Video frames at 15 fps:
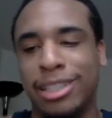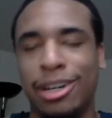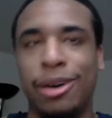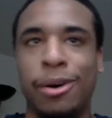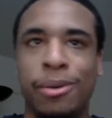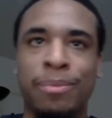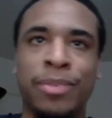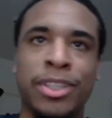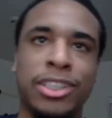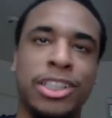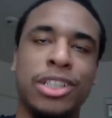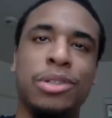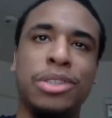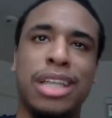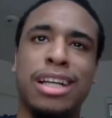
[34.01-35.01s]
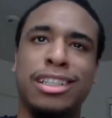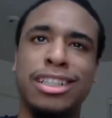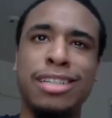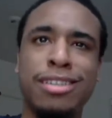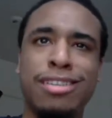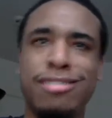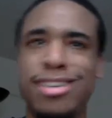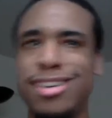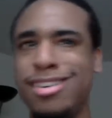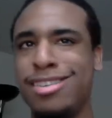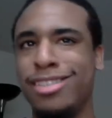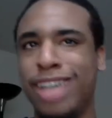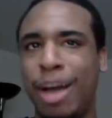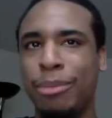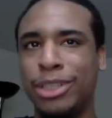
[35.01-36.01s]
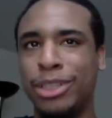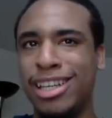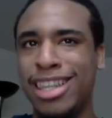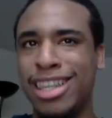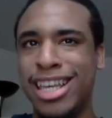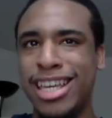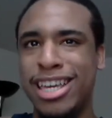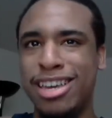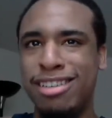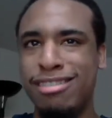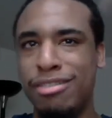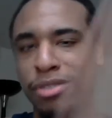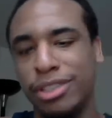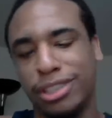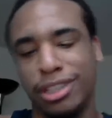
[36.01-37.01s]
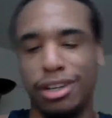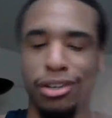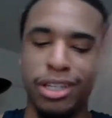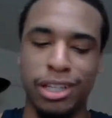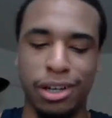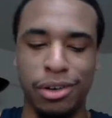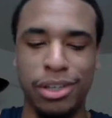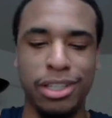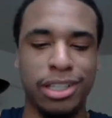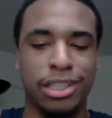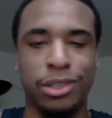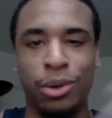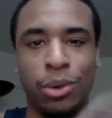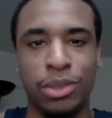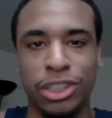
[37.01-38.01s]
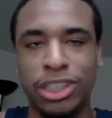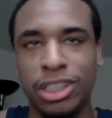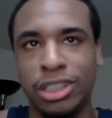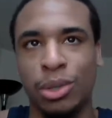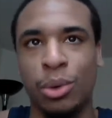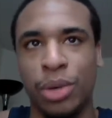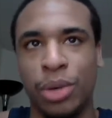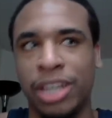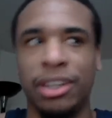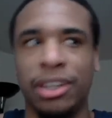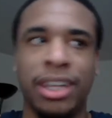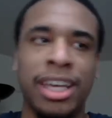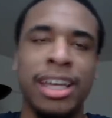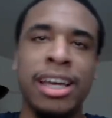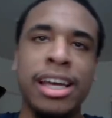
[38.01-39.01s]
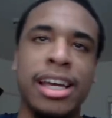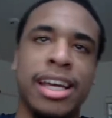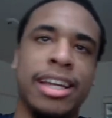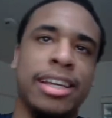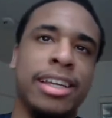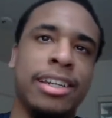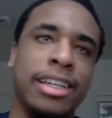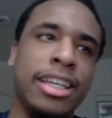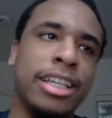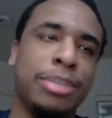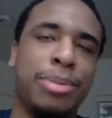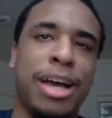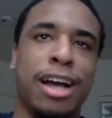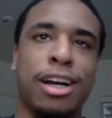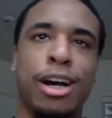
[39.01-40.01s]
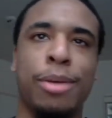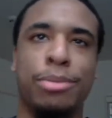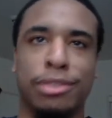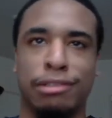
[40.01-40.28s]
You know, she was like, I'm killing you. And so, you know, she does the whole healing, and then he gets back up.